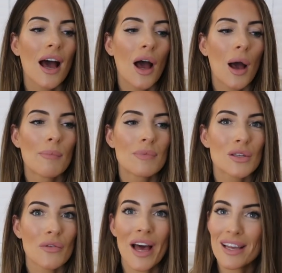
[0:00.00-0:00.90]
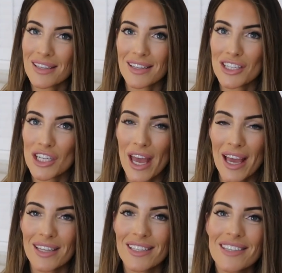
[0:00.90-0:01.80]
So that's going to
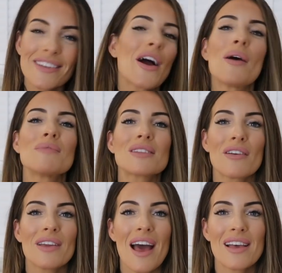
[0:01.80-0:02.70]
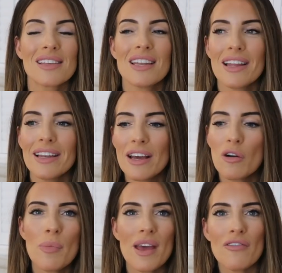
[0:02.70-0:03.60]
change. So yeah, it's a
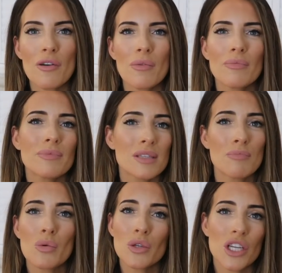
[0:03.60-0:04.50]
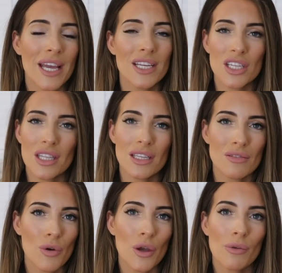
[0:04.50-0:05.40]
little bit of a small change in
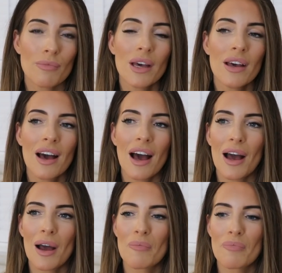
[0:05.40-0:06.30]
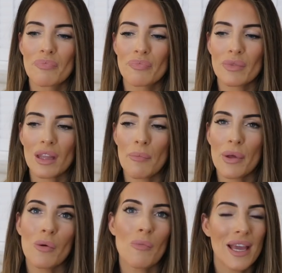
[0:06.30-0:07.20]
this room,
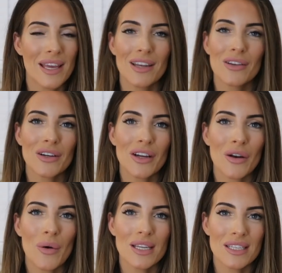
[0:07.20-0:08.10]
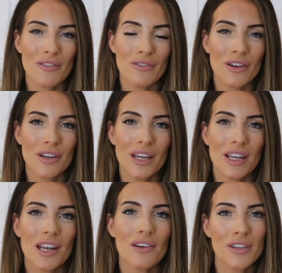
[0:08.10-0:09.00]
but it'll make it look quite different
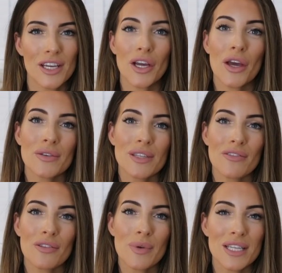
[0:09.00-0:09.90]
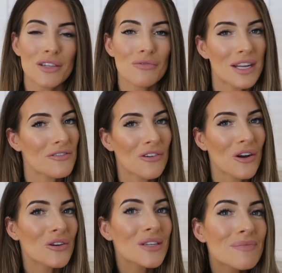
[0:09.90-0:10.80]
and lovely and cozy for the winter, ready for
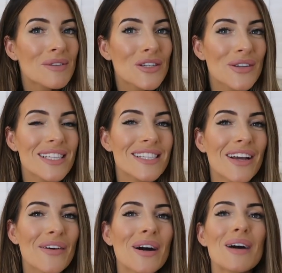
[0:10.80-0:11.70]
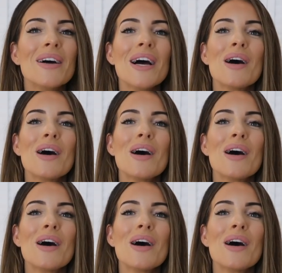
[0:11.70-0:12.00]
our Christmas tree to go up.